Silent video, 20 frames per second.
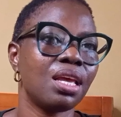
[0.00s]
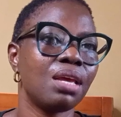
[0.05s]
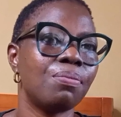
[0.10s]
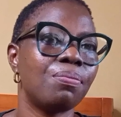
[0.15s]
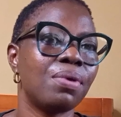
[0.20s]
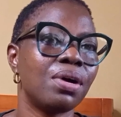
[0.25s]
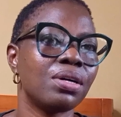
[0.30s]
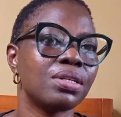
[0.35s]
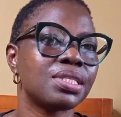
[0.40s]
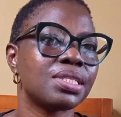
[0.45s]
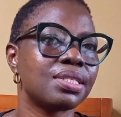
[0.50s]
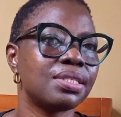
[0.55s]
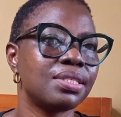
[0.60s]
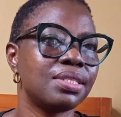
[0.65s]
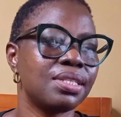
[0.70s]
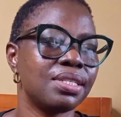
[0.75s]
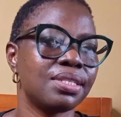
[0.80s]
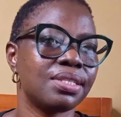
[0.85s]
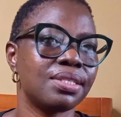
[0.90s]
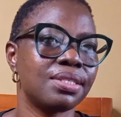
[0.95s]
about
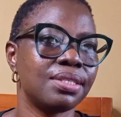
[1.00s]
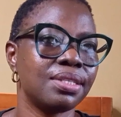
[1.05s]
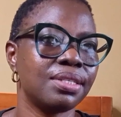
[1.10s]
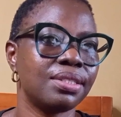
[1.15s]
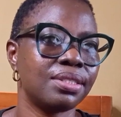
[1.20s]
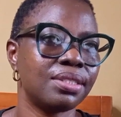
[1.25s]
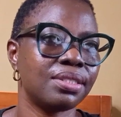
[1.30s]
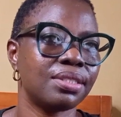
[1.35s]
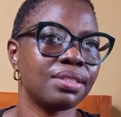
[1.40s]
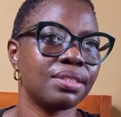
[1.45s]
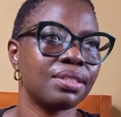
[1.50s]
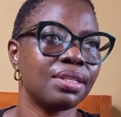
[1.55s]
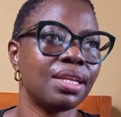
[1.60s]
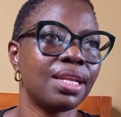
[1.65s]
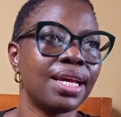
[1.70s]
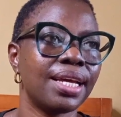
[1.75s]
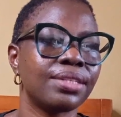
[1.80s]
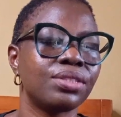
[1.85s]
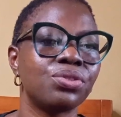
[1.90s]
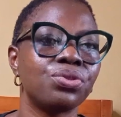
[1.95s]
this niche?
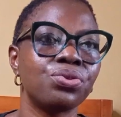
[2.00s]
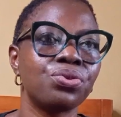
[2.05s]
Like,